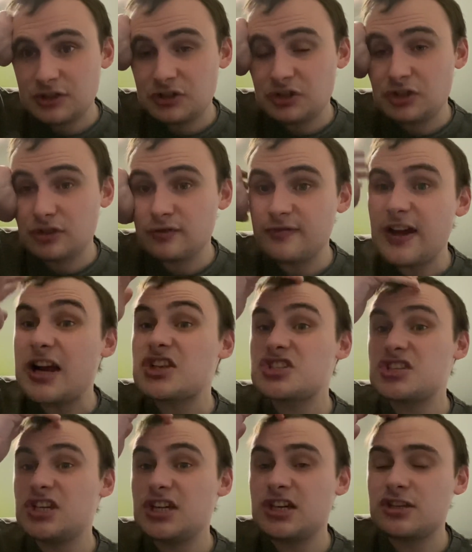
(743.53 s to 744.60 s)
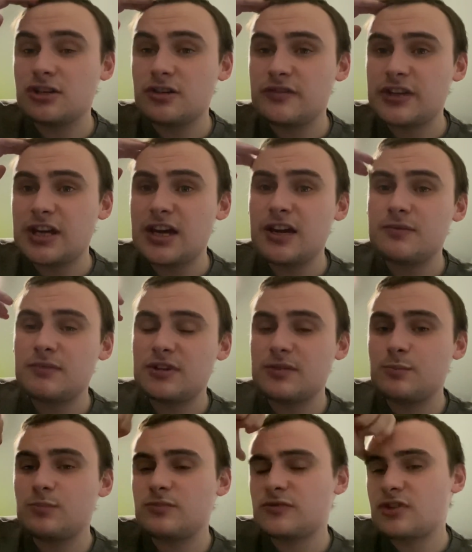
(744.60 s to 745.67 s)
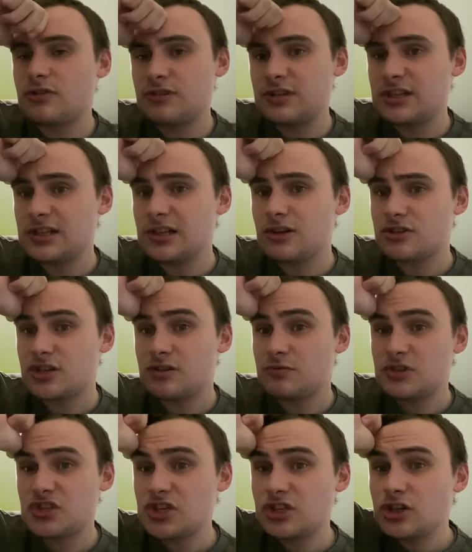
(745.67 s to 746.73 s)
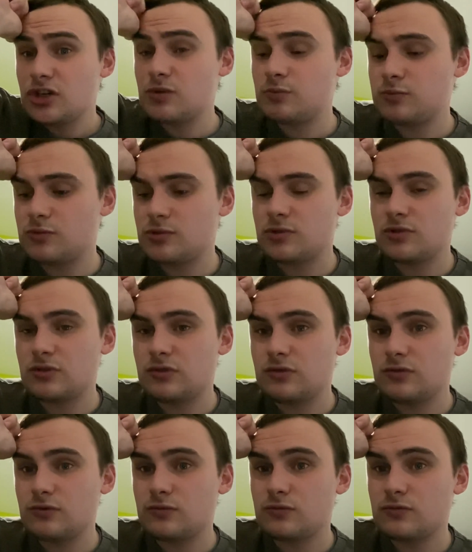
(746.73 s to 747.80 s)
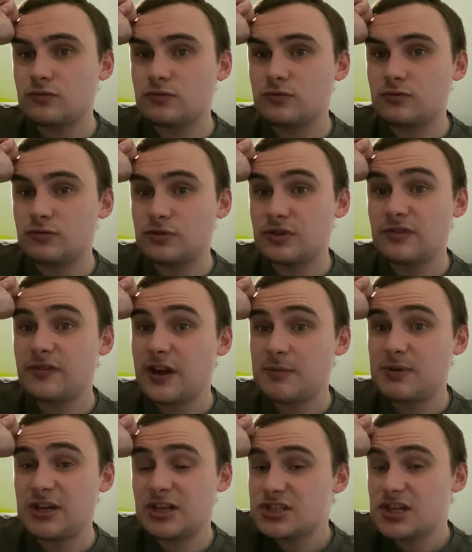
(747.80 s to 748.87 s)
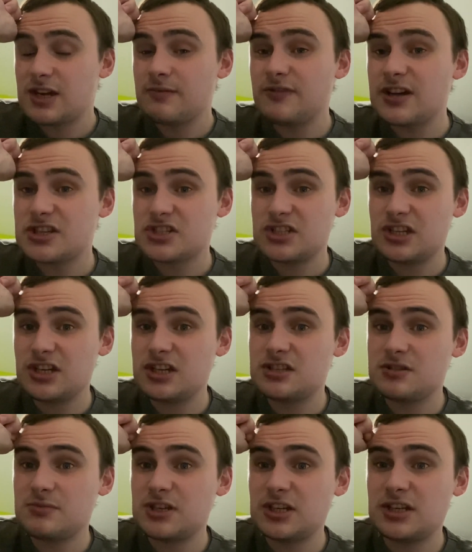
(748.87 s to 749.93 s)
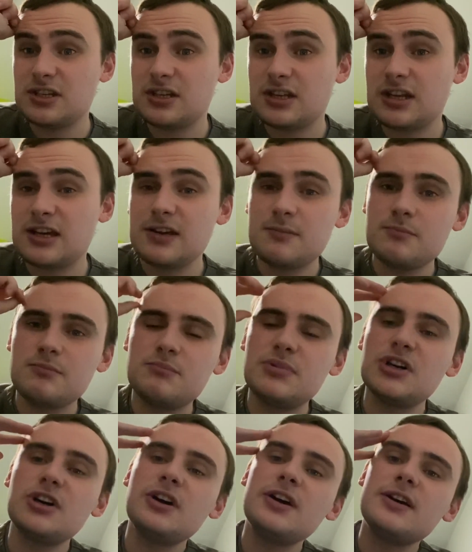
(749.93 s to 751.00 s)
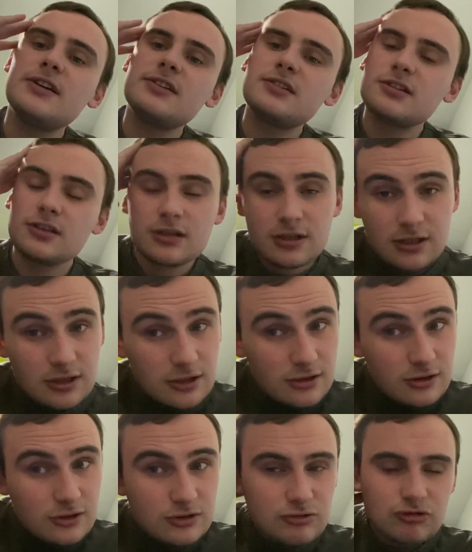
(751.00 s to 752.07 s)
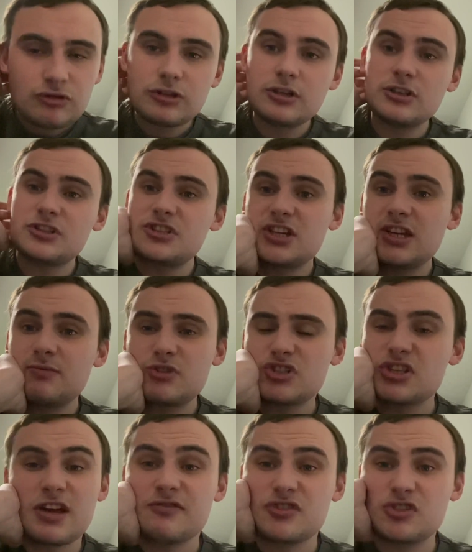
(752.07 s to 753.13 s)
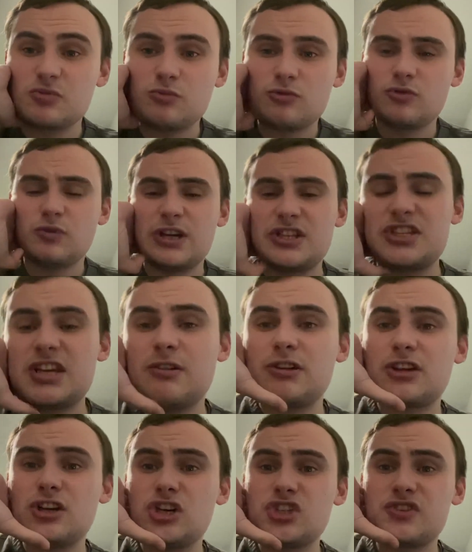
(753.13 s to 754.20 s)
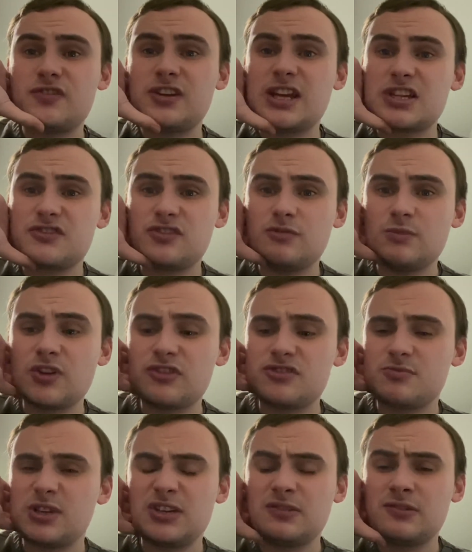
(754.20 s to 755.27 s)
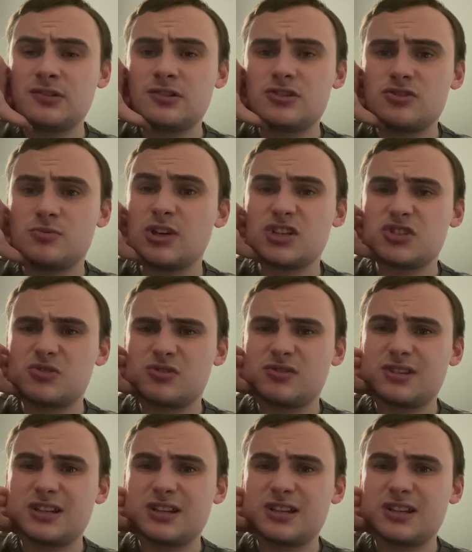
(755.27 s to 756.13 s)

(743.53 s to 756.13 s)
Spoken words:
unvaccinated over there, they're currently in a lockdown, which I know wouldn't affect me because I am vaccinated. I mean, but all the same, we just have to wait and see how it goes over the next few months. I mean, to be honest,